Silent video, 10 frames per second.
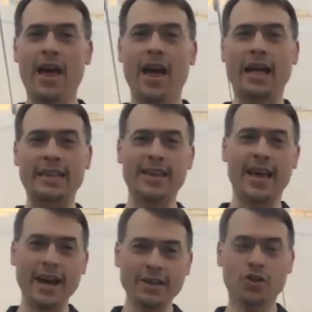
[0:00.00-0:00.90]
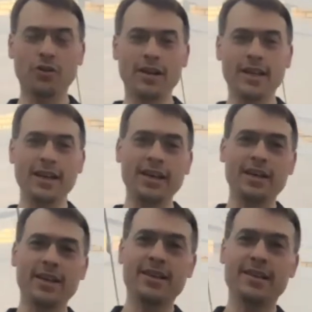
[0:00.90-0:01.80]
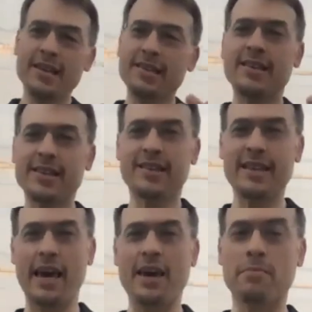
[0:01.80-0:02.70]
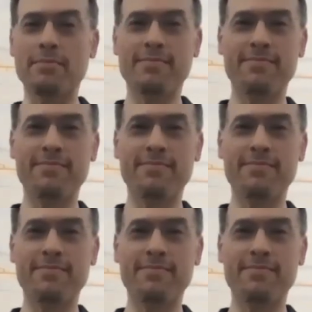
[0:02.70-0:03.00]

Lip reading: And actually, these are the same.